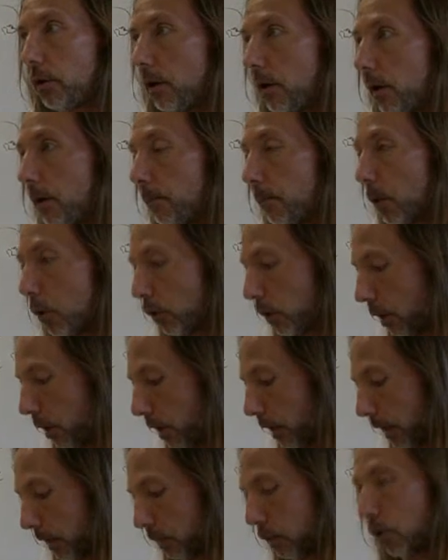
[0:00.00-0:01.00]
the, on the
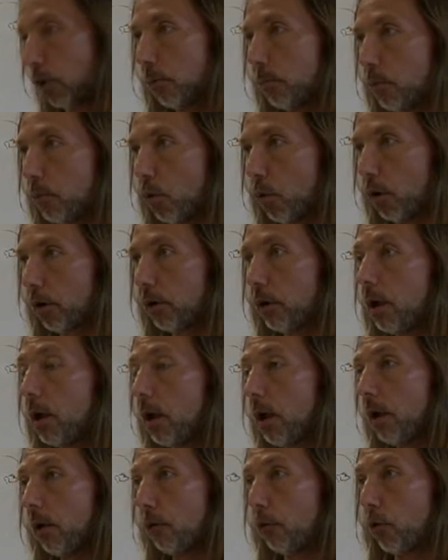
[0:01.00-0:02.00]
external board
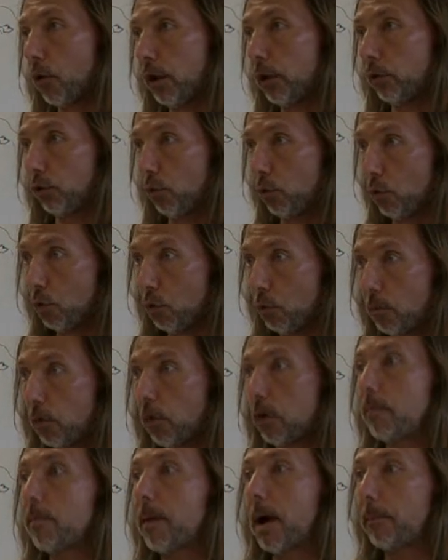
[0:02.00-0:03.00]
for it to
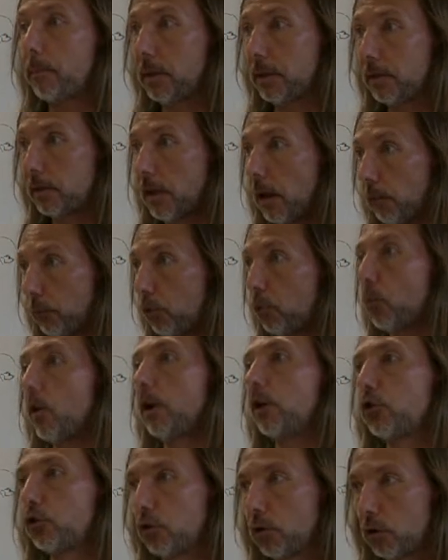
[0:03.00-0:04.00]
remap itself to
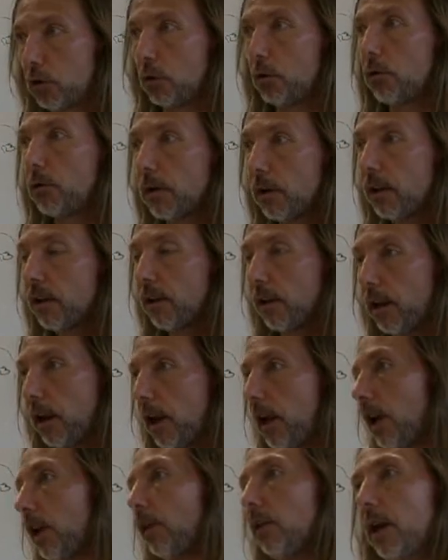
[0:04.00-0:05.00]
where it should go
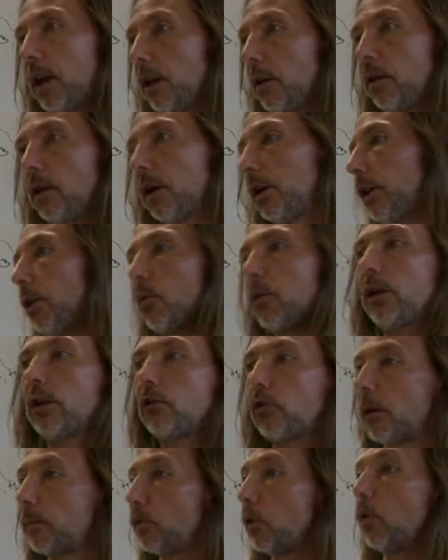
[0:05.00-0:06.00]
and then uh, you know
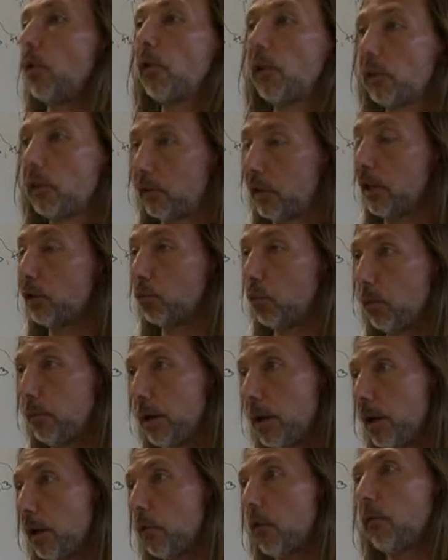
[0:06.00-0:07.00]
interrupts and all these things would
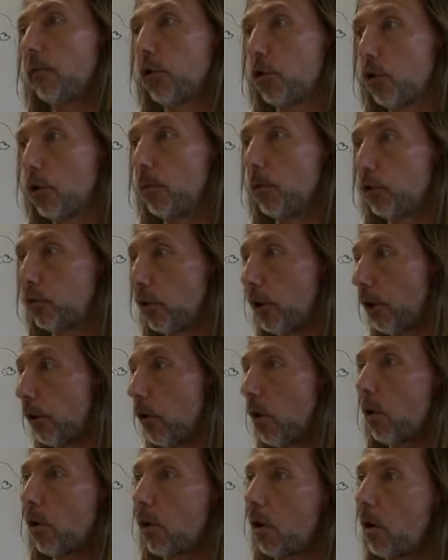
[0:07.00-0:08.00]
be configurable so they
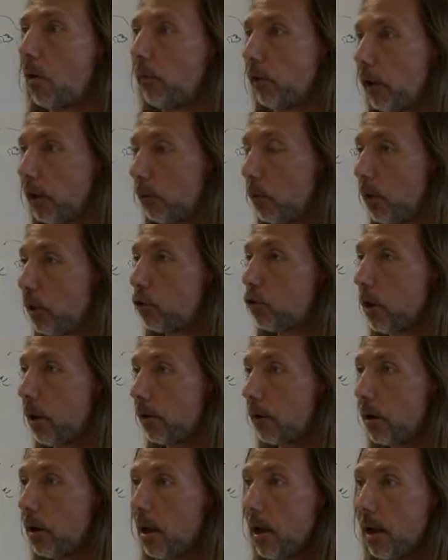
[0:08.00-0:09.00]
don't conflict with each
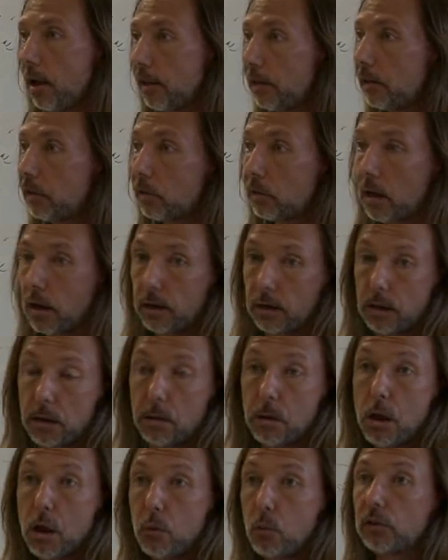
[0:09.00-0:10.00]
other. This is like a,
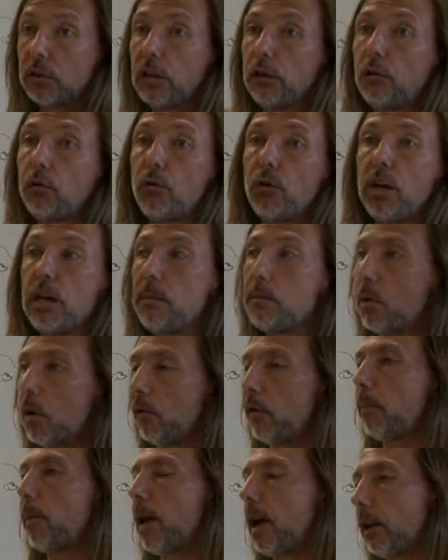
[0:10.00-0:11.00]
was a dream
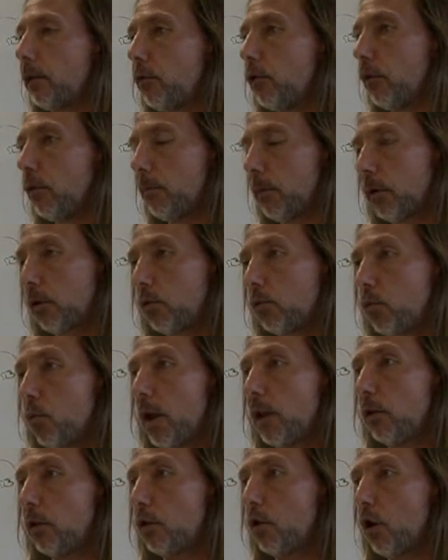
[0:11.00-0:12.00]
of a platform
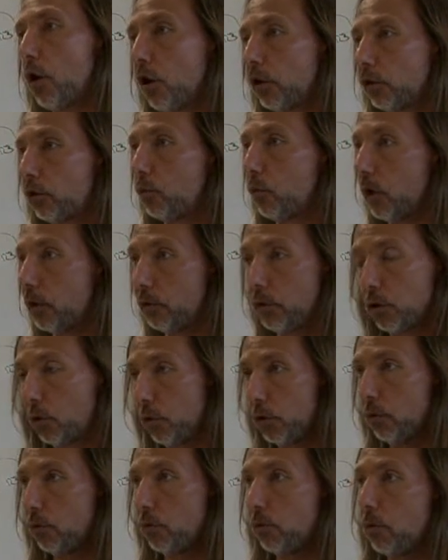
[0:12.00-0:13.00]
when DOS was you
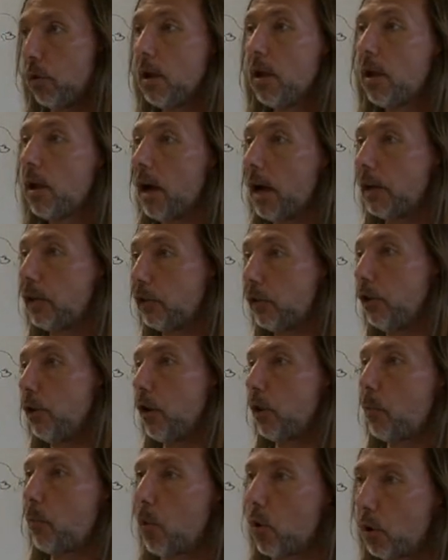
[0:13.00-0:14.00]
know you had a
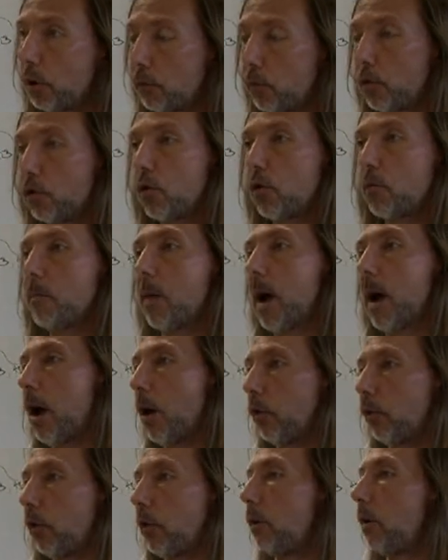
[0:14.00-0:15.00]
serial port for your
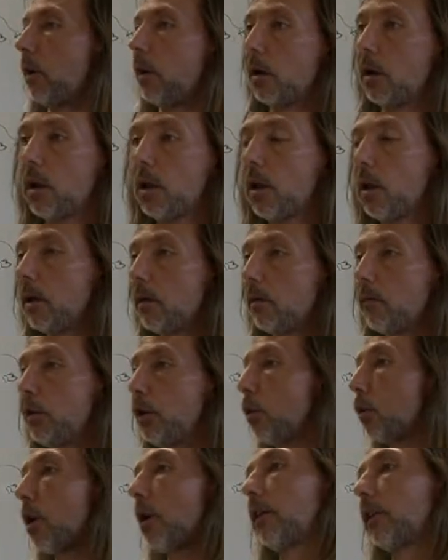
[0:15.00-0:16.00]
mouse and the
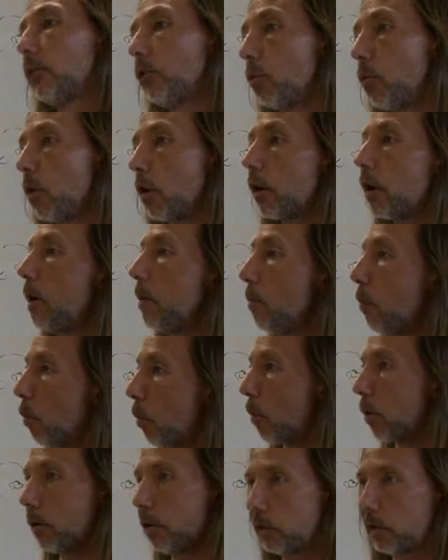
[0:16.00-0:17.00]
video card doesn't work
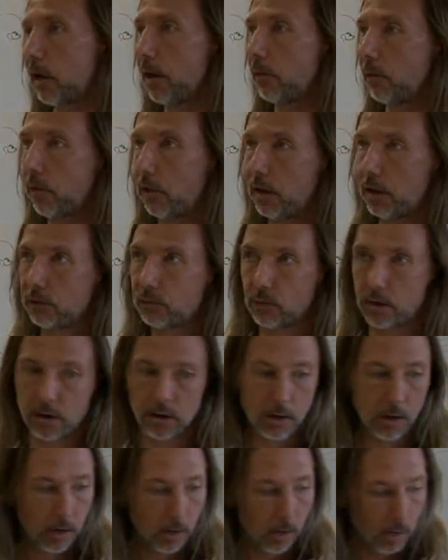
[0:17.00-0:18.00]
anymore, these kind of things, right?
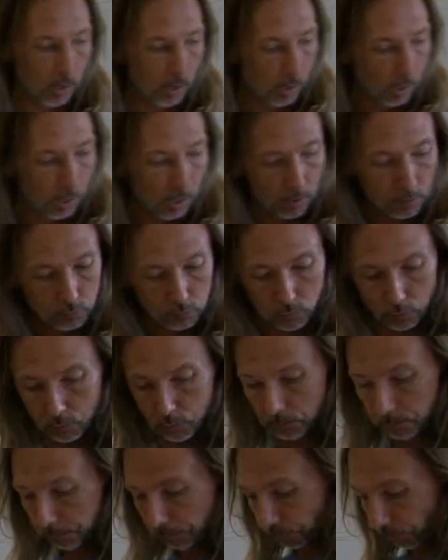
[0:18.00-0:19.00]

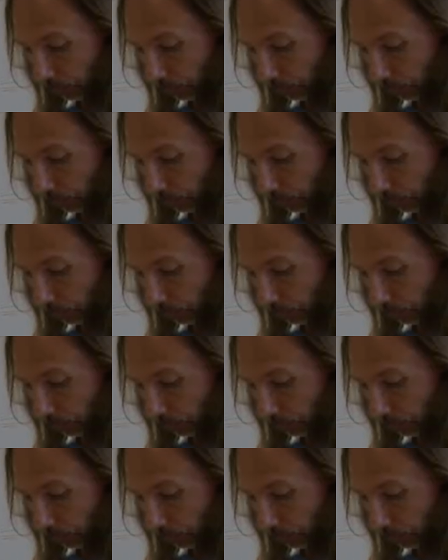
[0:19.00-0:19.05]
So